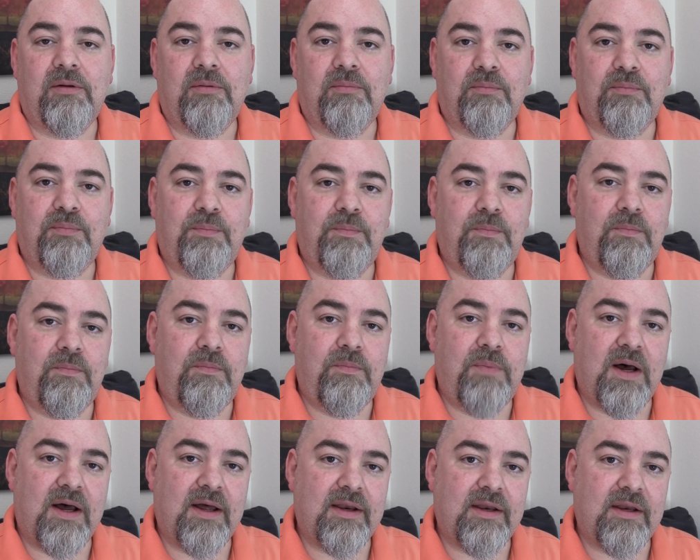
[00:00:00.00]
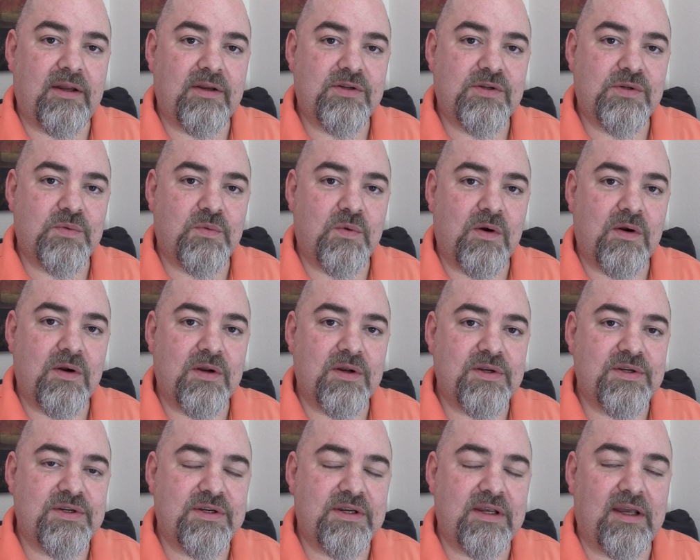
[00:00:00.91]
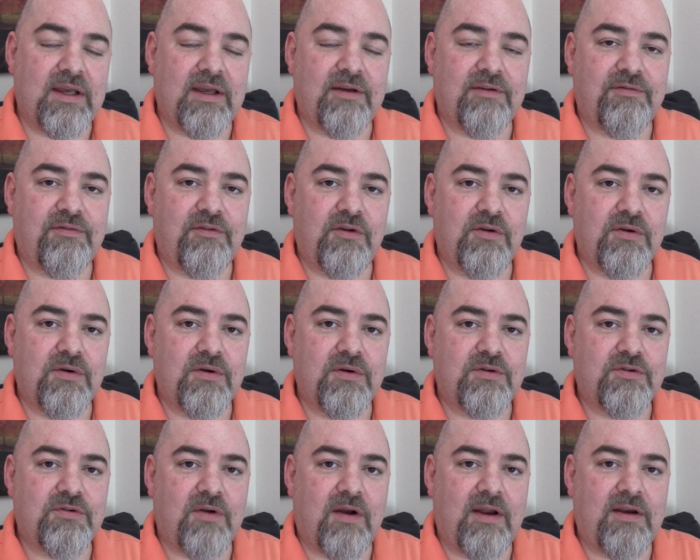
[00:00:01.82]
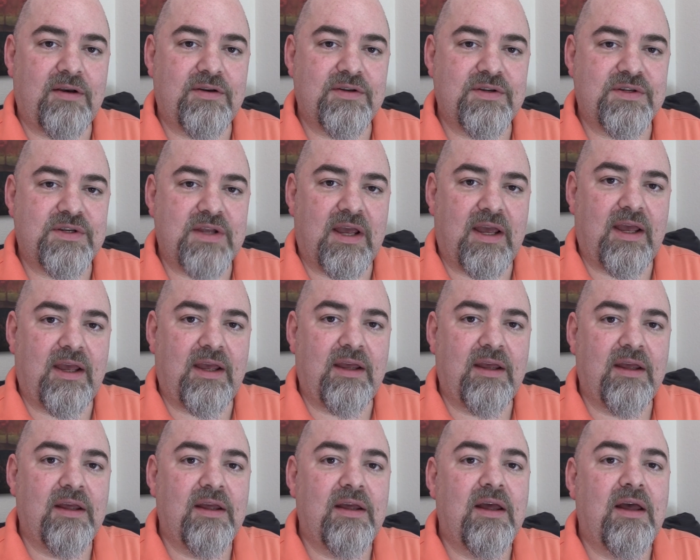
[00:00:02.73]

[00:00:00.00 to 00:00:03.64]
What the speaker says: But it's worse if you're trying to say,